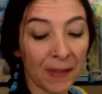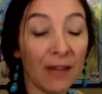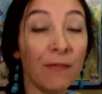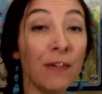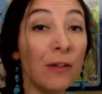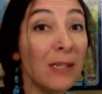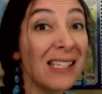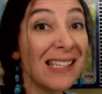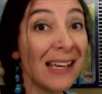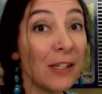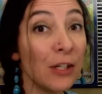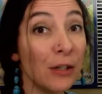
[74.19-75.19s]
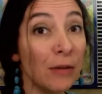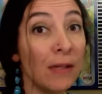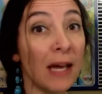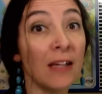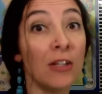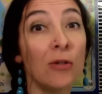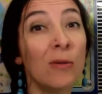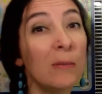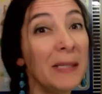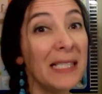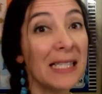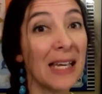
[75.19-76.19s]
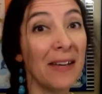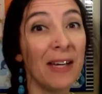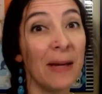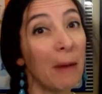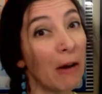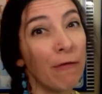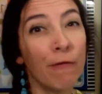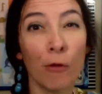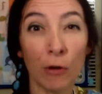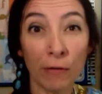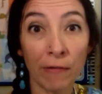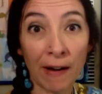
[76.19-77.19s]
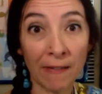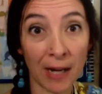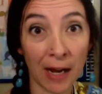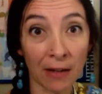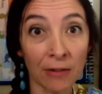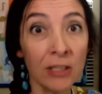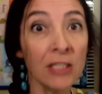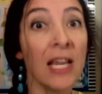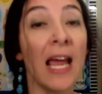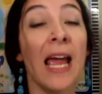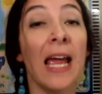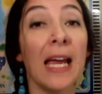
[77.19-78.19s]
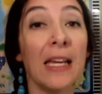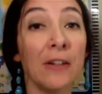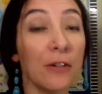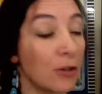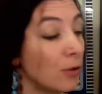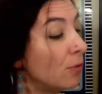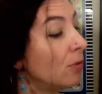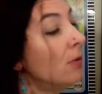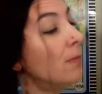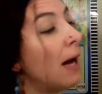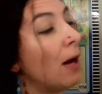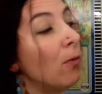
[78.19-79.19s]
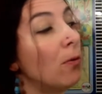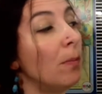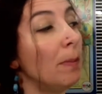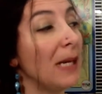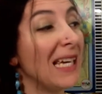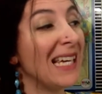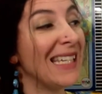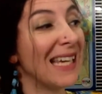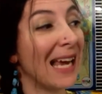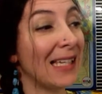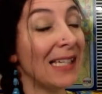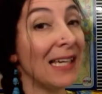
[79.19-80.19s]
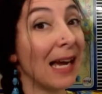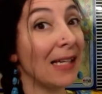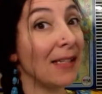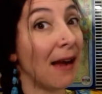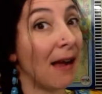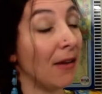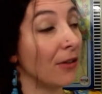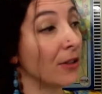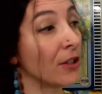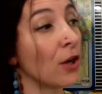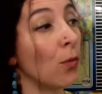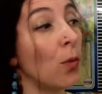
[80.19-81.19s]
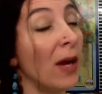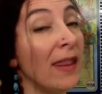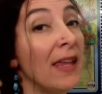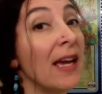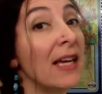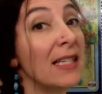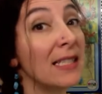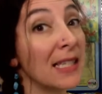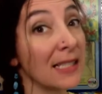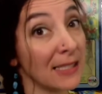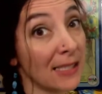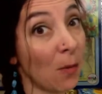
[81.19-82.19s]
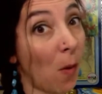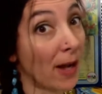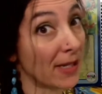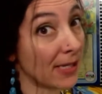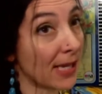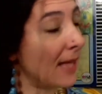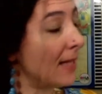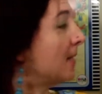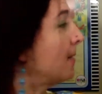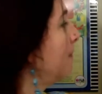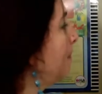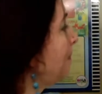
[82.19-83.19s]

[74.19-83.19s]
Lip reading: If you decide to do that, you will be saving about $4 to $5 and your total amount will be $99 with 61 cents.